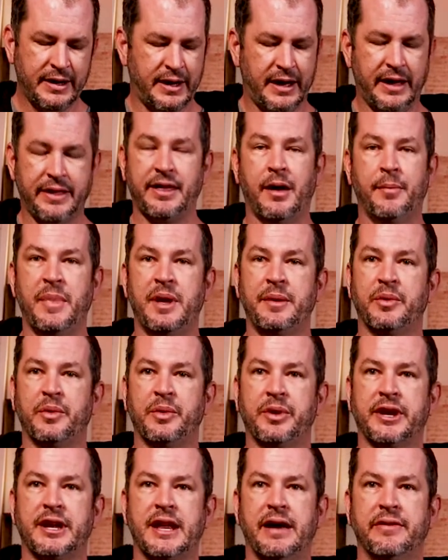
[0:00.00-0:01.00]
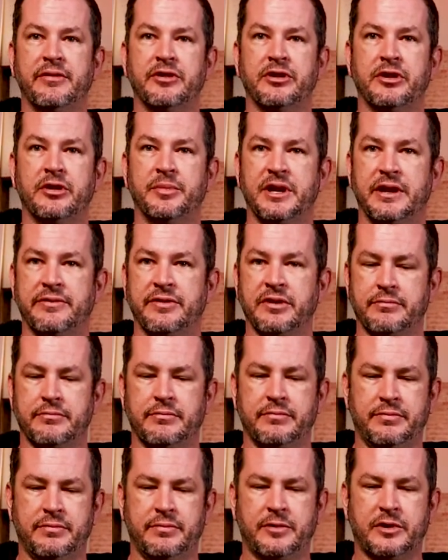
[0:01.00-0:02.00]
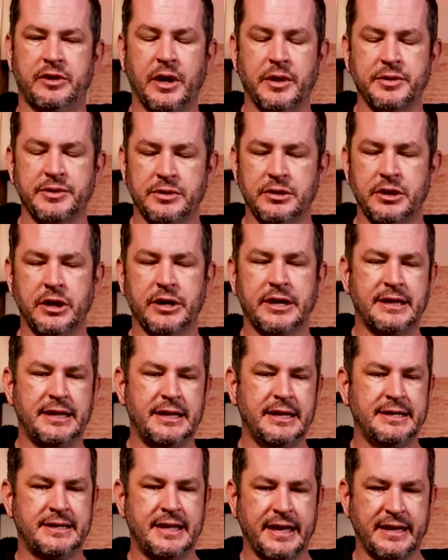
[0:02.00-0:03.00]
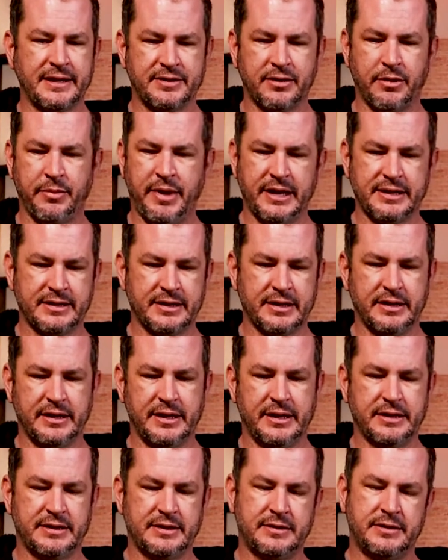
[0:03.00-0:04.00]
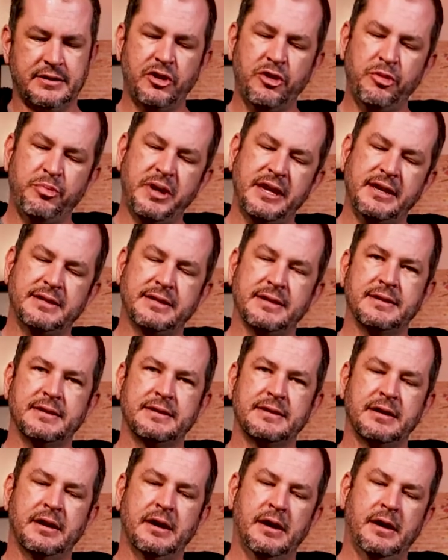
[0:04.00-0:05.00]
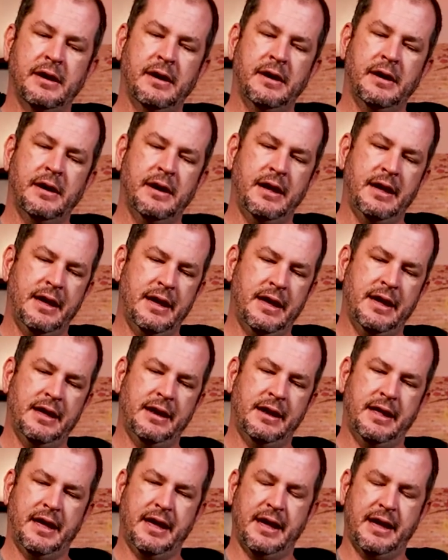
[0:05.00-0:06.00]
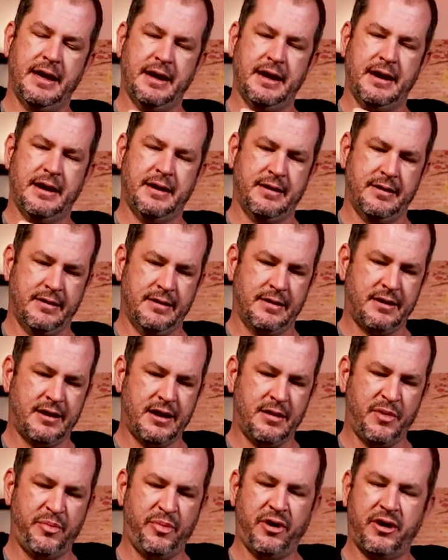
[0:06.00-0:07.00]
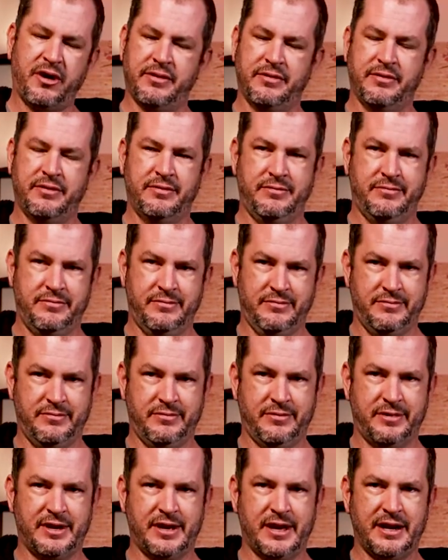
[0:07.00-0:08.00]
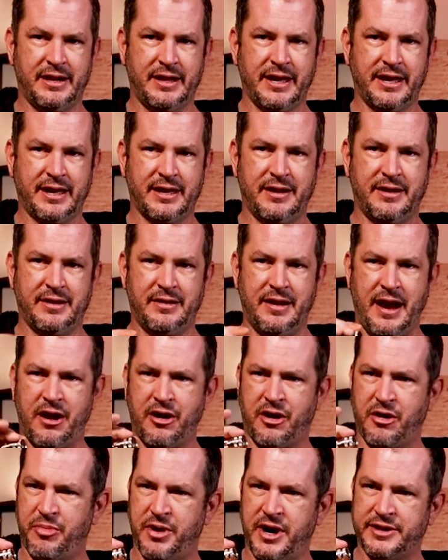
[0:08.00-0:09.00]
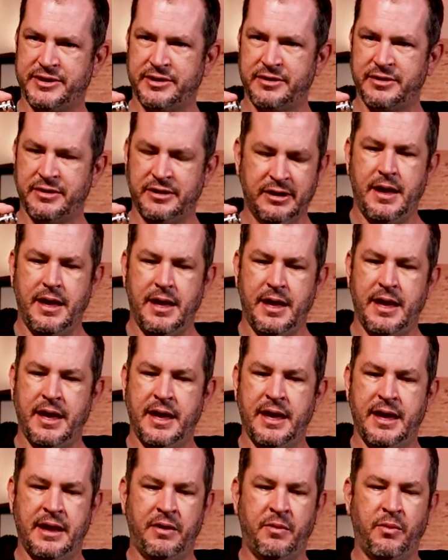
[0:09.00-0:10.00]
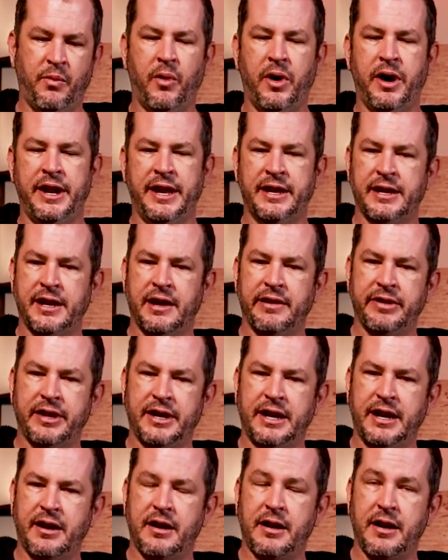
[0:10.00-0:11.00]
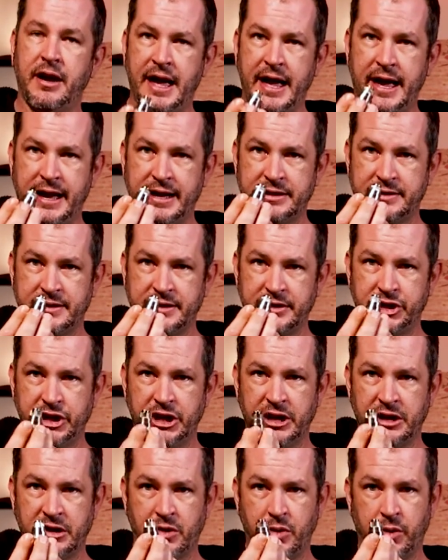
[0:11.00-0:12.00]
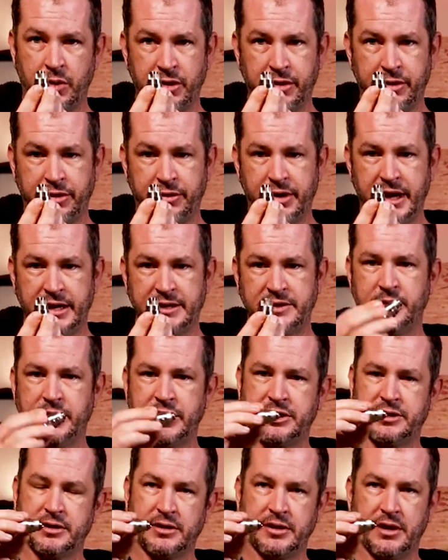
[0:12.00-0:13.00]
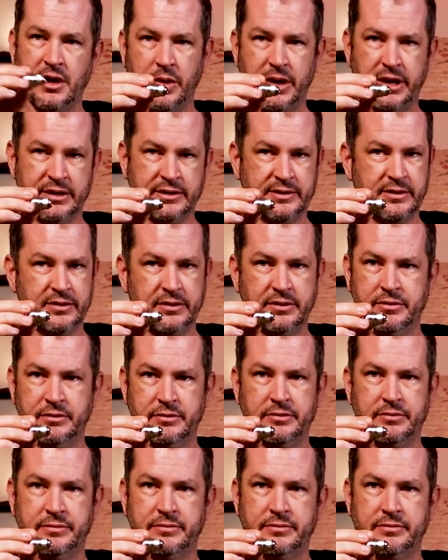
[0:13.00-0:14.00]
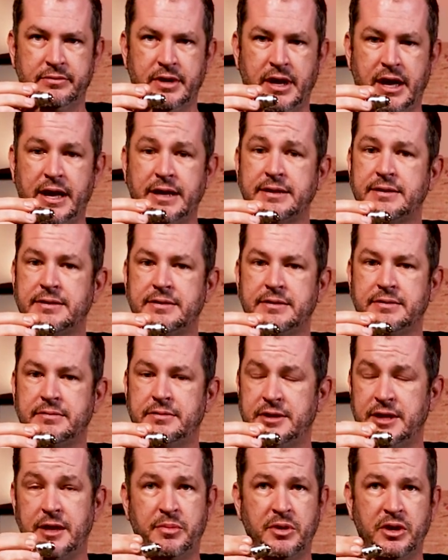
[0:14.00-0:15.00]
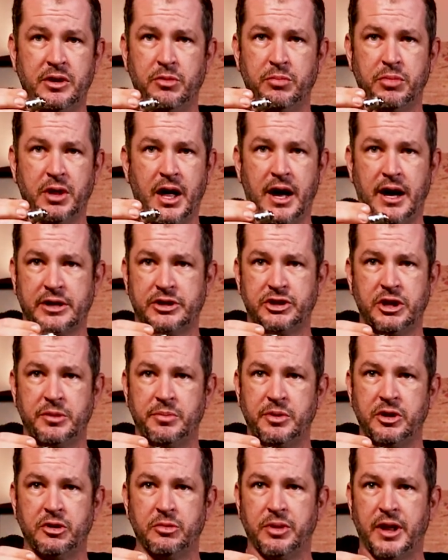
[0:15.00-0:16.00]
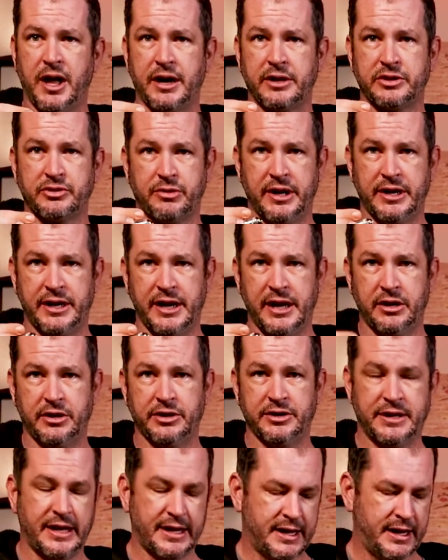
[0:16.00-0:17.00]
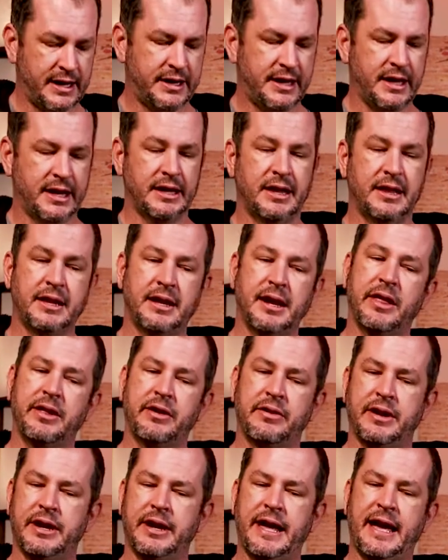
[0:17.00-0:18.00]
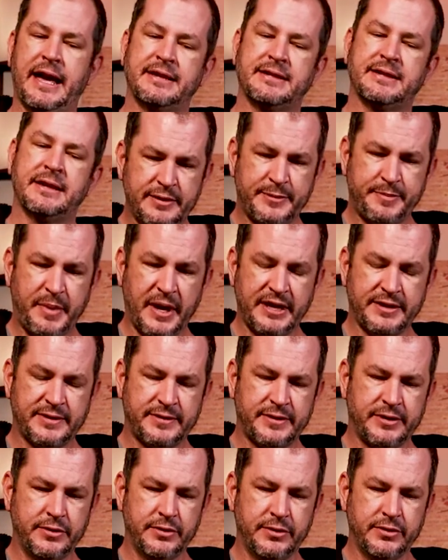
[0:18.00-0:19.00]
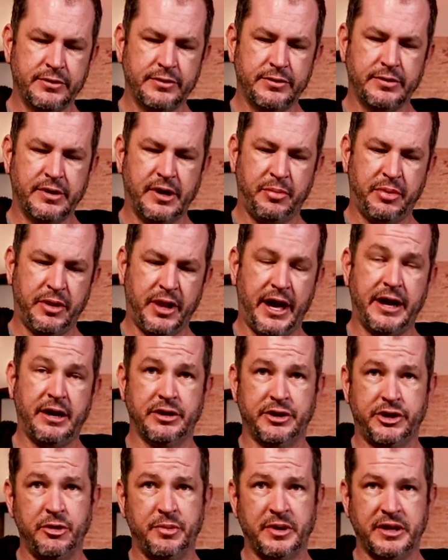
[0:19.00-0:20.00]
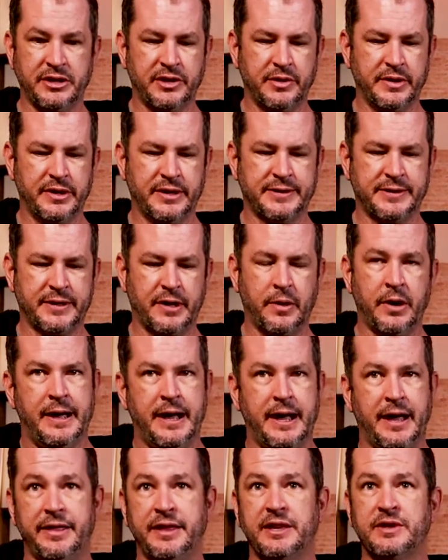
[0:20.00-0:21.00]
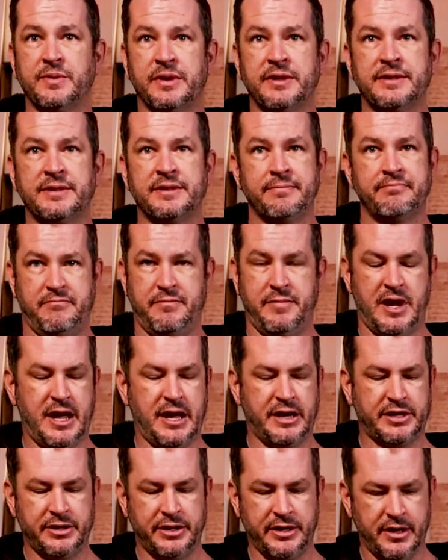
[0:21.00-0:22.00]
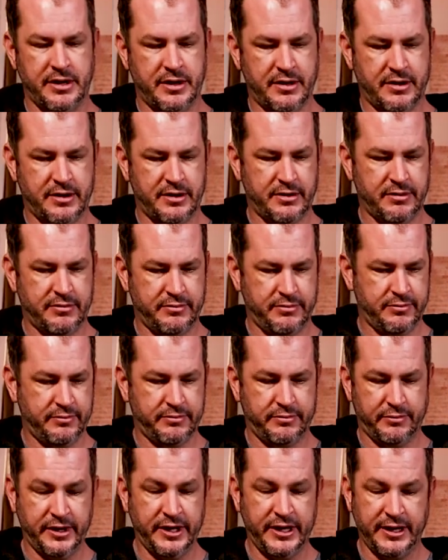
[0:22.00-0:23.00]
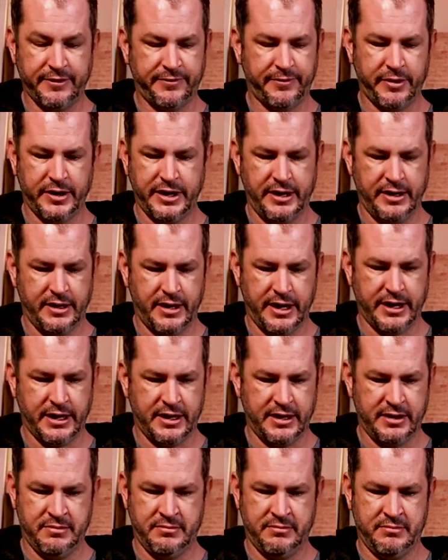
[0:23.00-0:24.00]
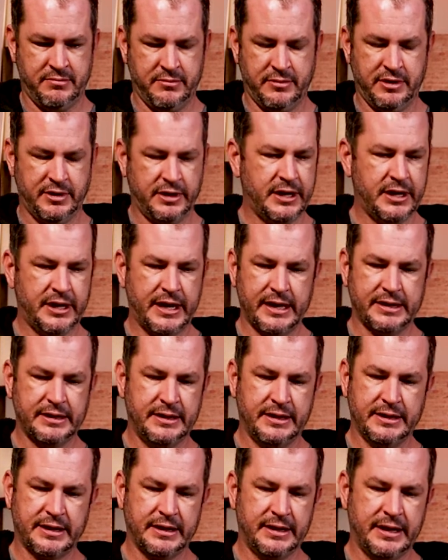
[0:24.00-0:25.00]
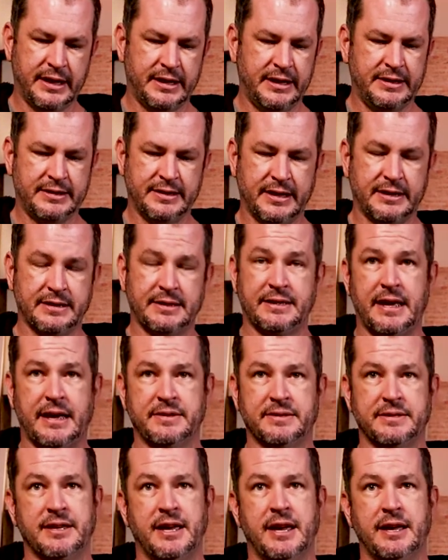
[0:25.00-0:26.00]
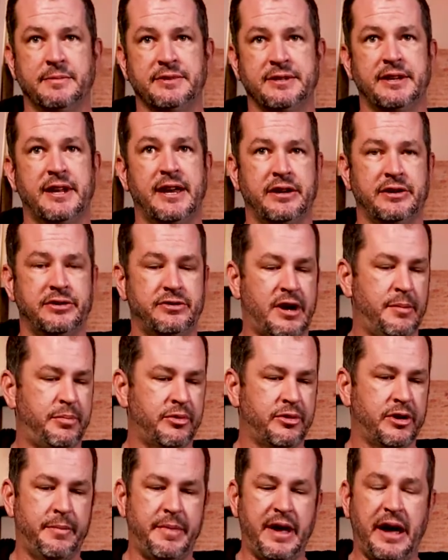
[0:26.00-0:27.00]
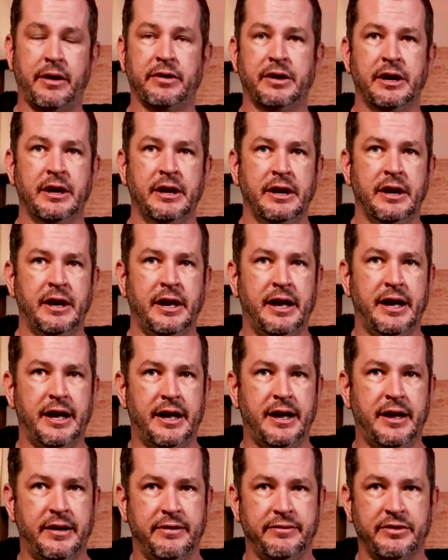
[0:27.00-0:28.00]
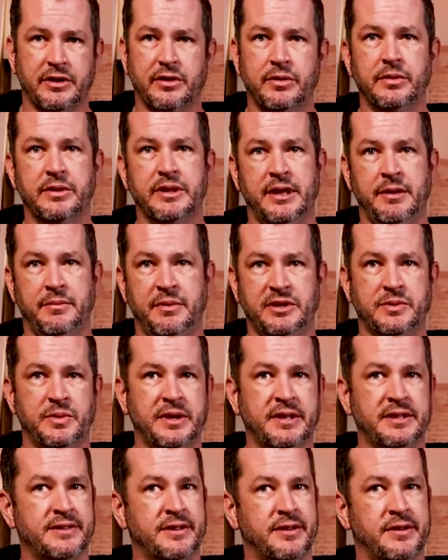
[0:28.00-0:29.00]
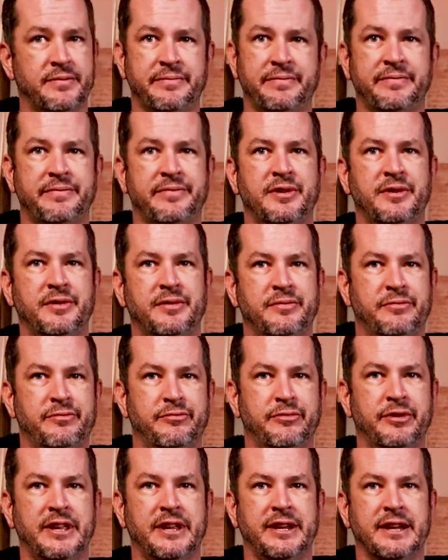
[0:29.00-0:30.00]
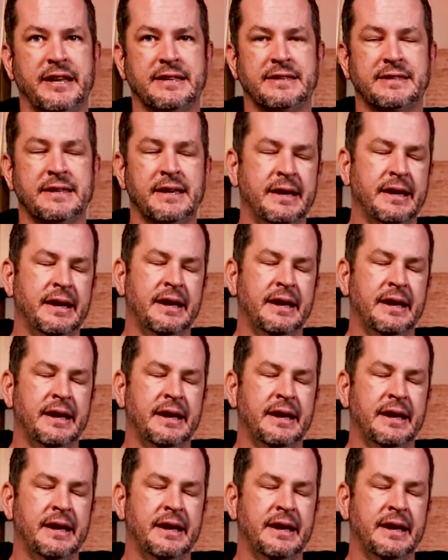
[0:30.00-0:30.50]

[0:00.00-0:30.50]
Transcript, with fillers: I thought maybe we could have a little bit of a closer look at these things so basically it's two pieces and they uh, come apart kind of like a air compressor. And one end of it here has the G and a quarter threads, which go into uh, CPU blocks, GPU blocks, radiators, and that kind of thing. And then the other end has space to apply your tubing to it. So uh, these ones actually are leak free. I can connect and disconnect these things a thousand times and not a drop will come out uh, of the coolant in between. So they're really nice.